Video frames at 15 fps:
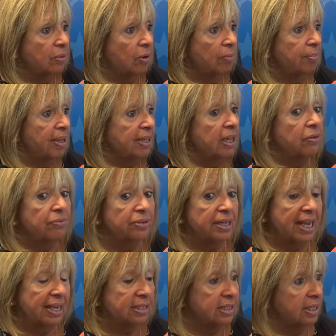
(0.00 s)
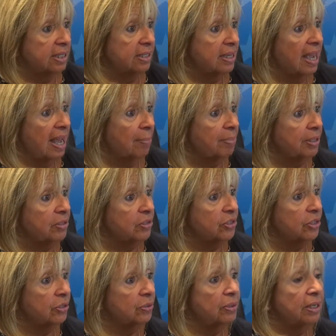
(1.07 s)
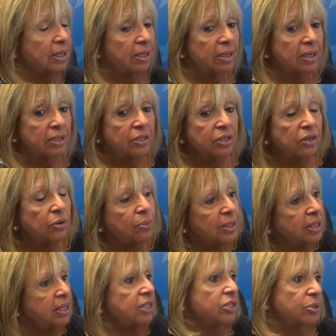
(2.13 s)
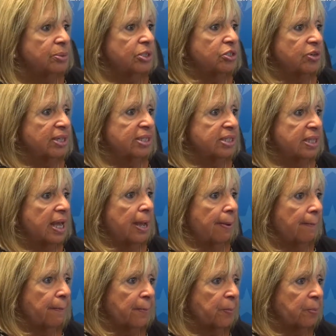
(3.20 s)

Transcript: are begging for an accident to happen. So, we need to address that.